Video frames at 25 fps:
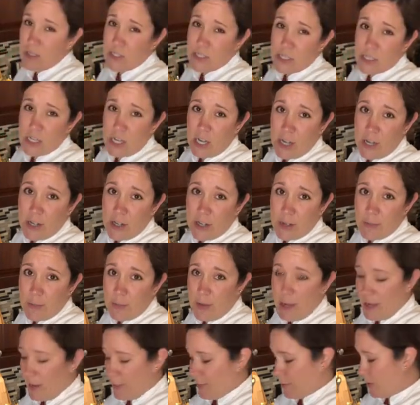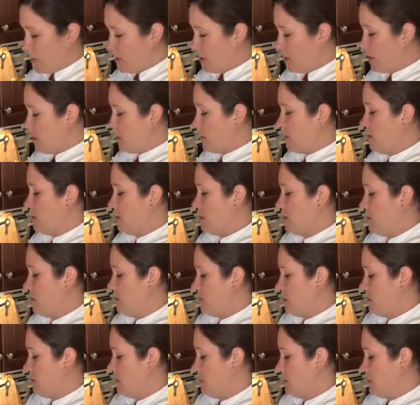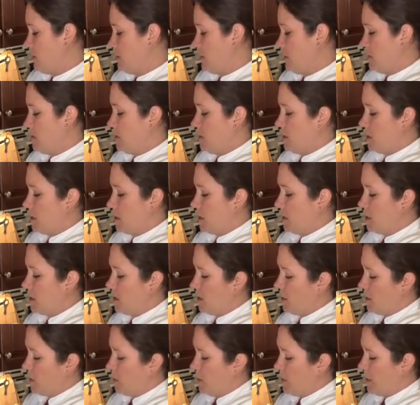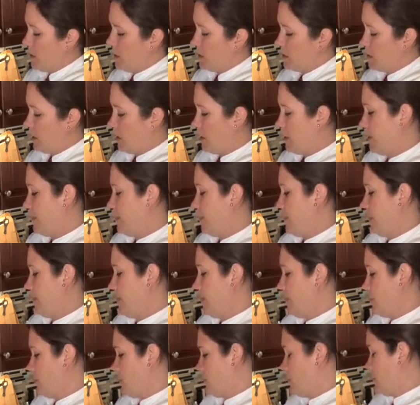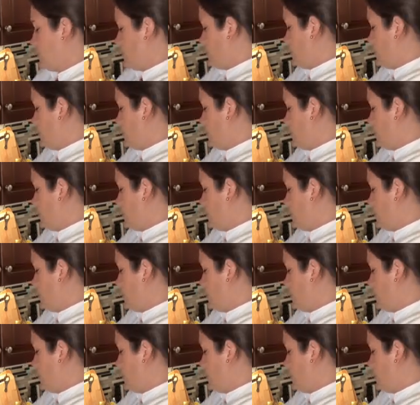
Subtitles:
salt and pepper, good little bit of salt and pepper.